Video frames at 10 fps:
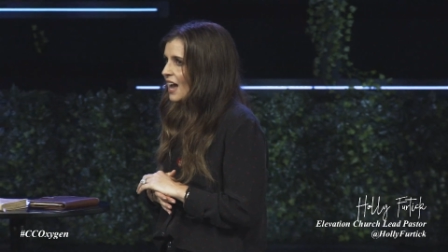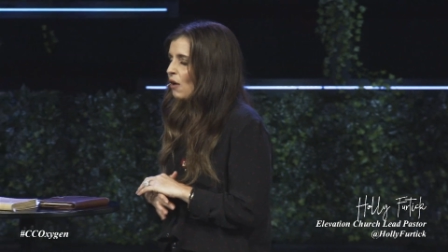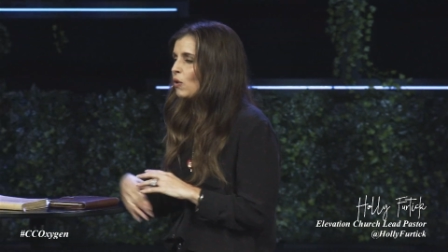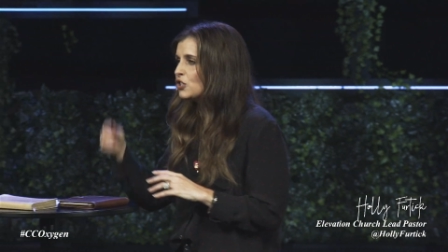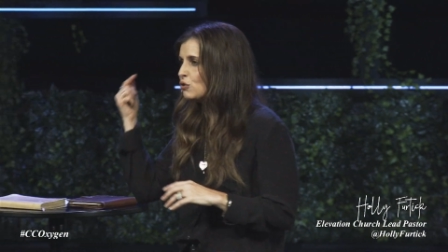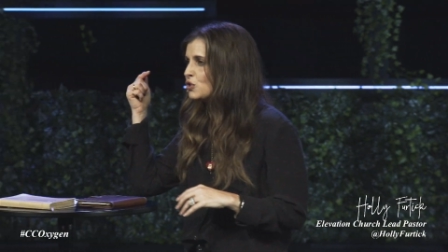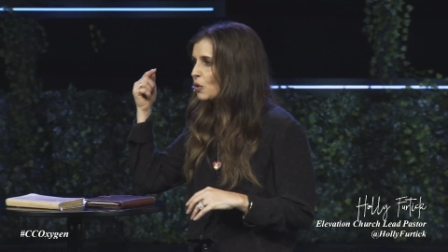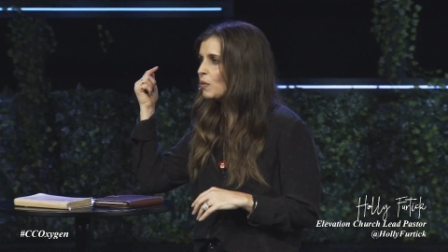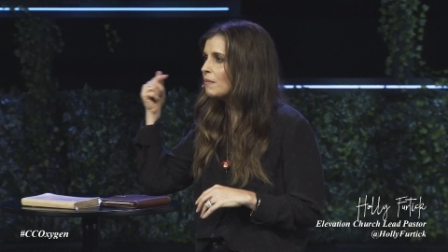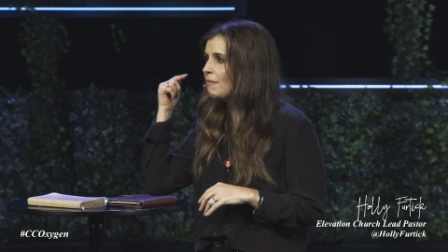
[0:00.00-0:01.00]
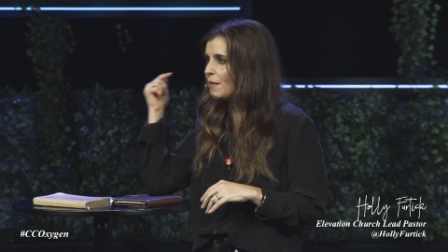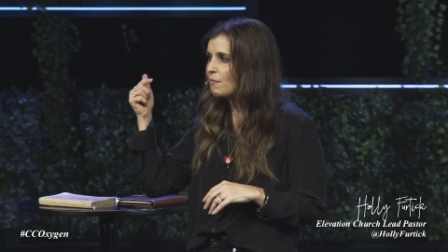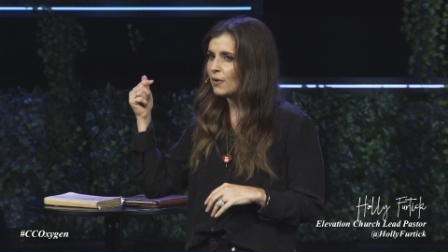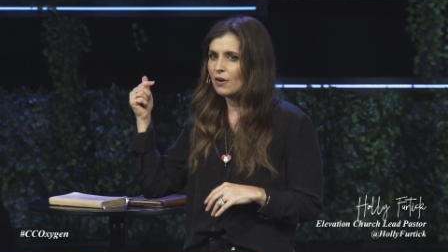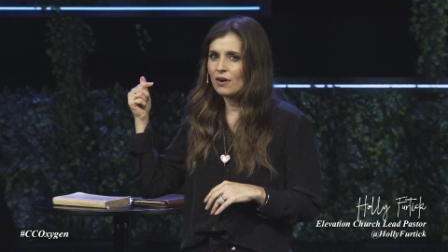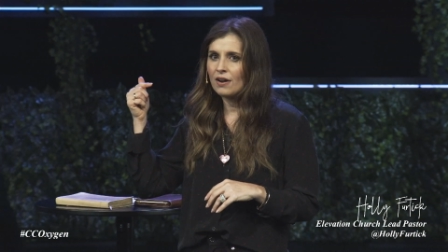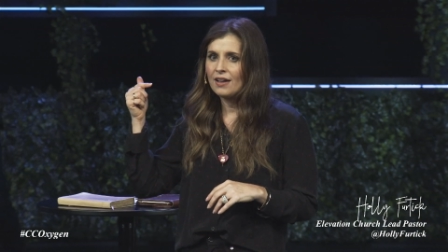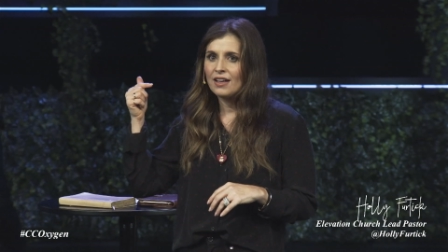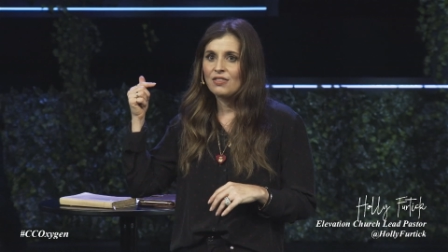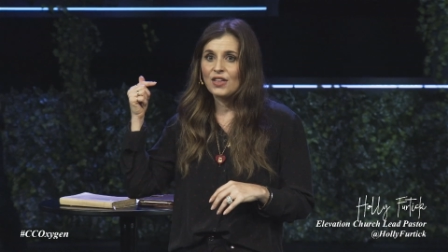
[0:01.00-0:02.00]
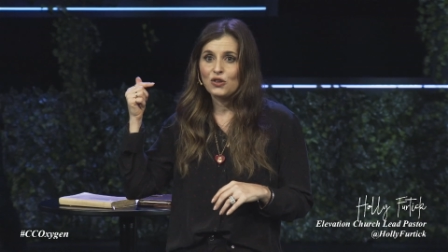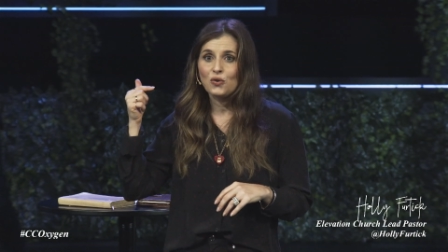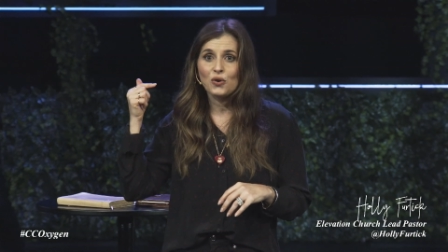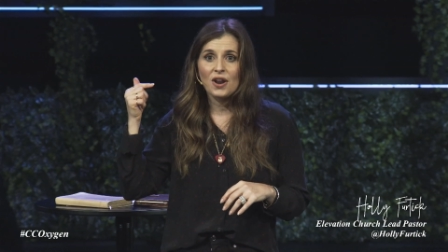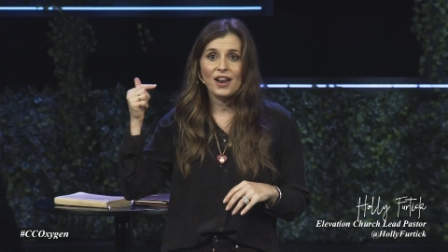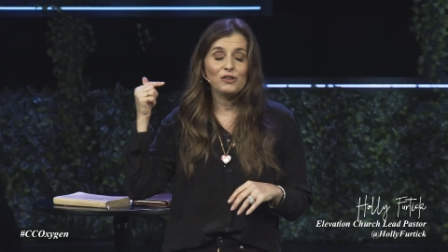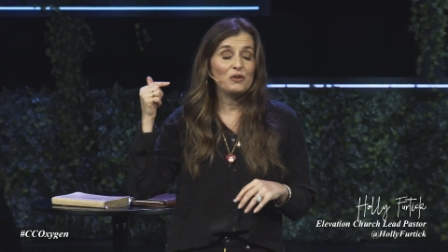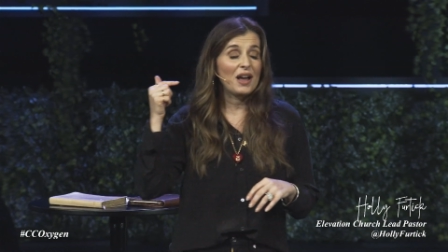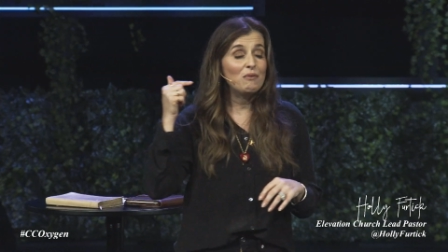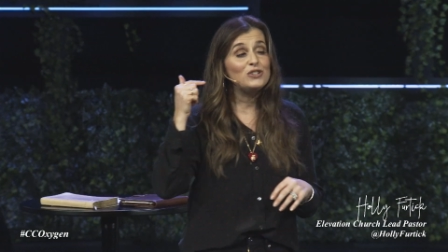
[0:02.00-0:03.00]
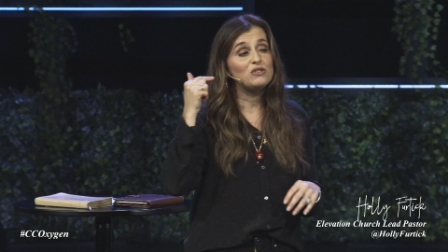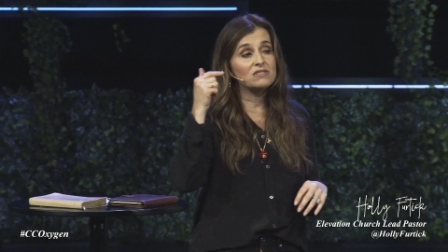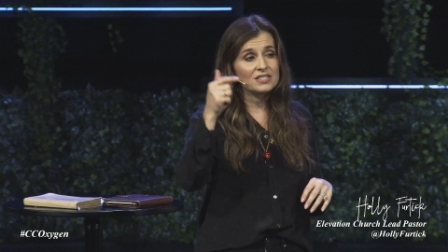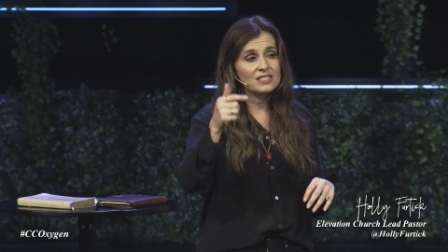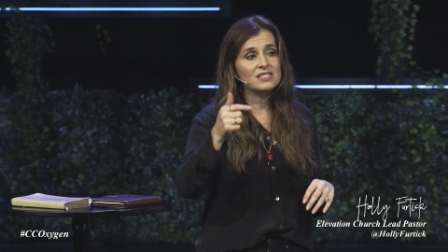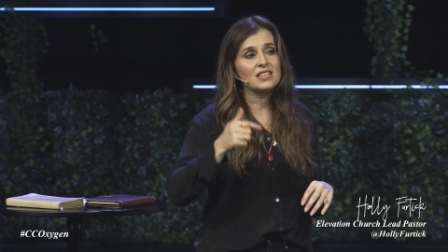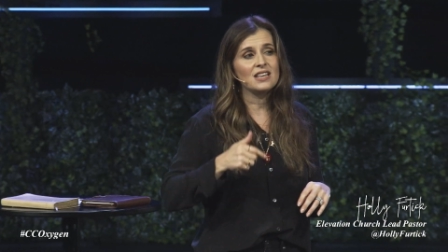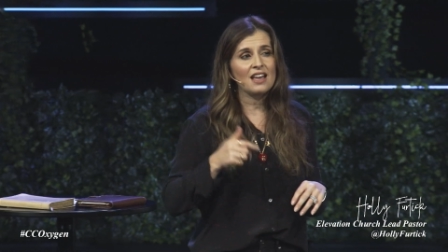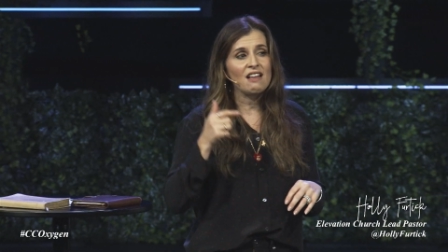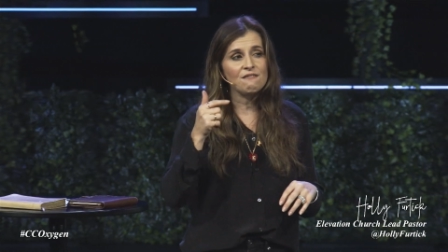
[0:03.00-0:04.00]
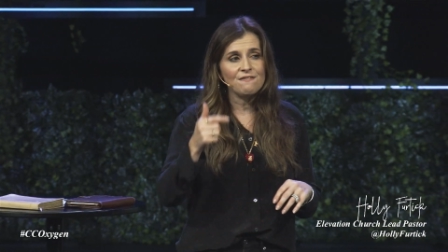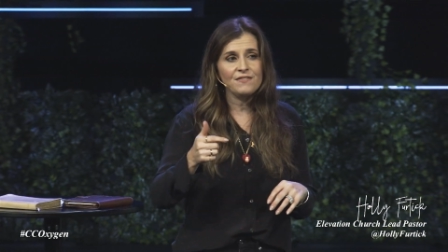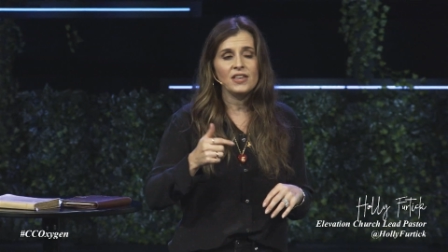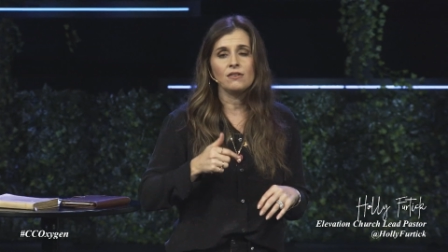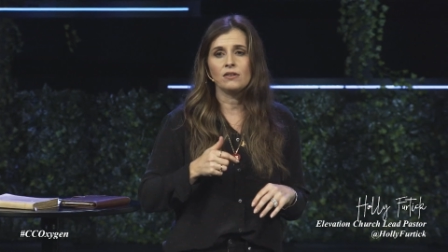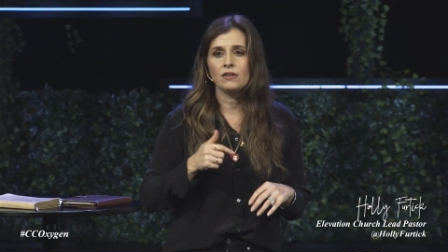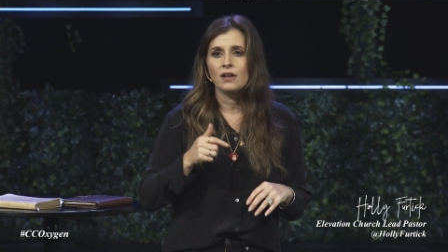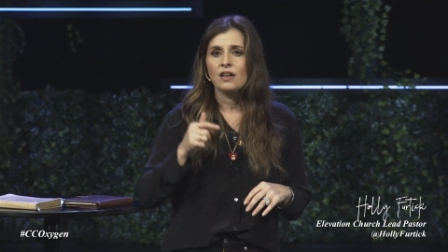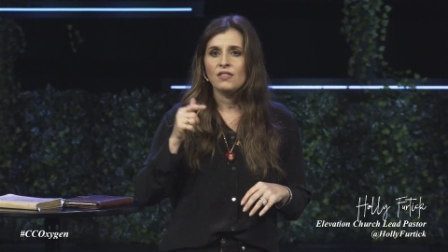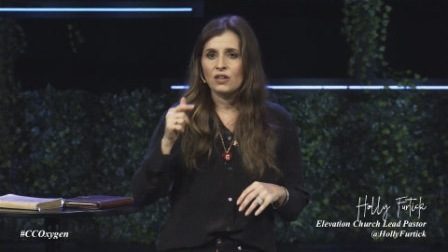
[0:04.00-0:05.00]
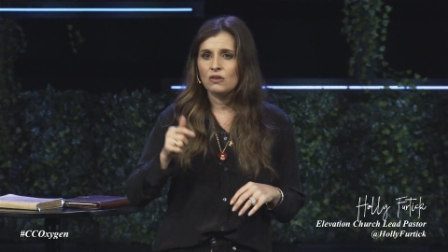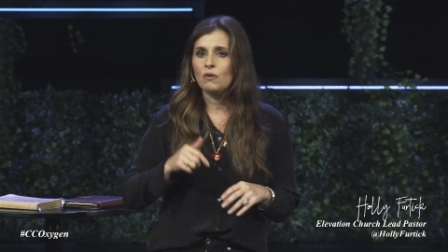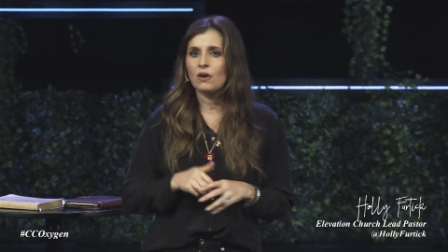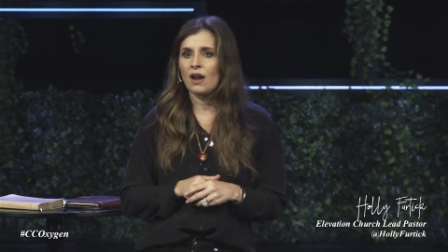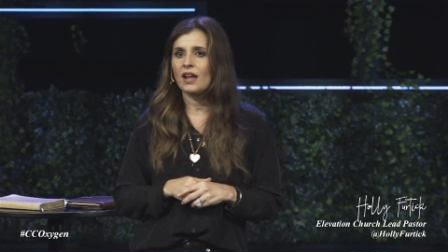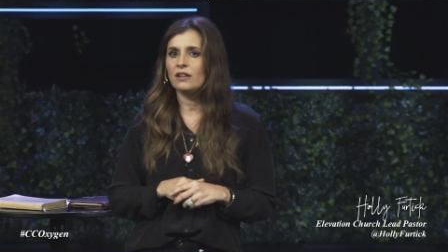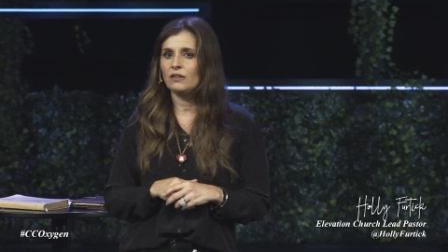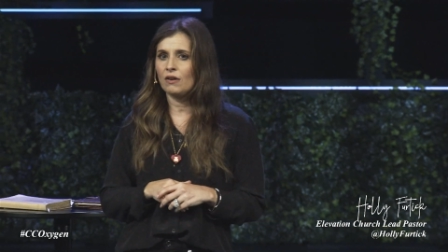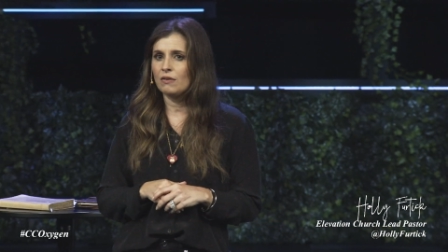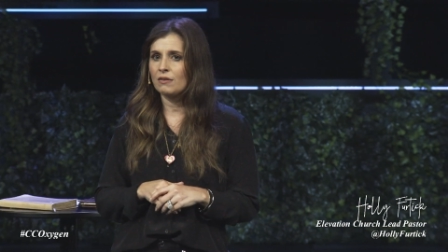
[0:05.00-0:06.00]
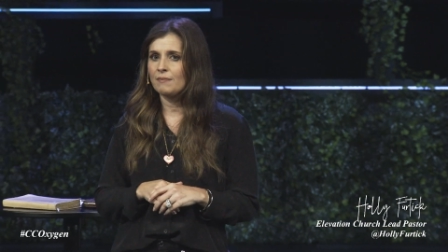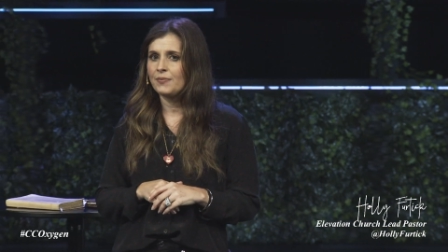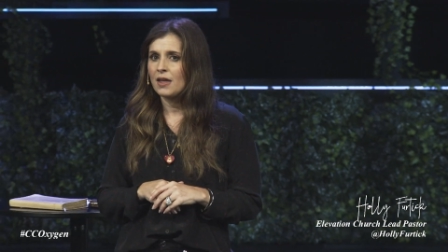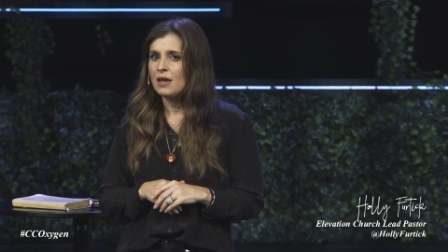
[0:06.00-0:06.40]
I want you to remember that you're not alone. I want you to see and feel that you are not alone.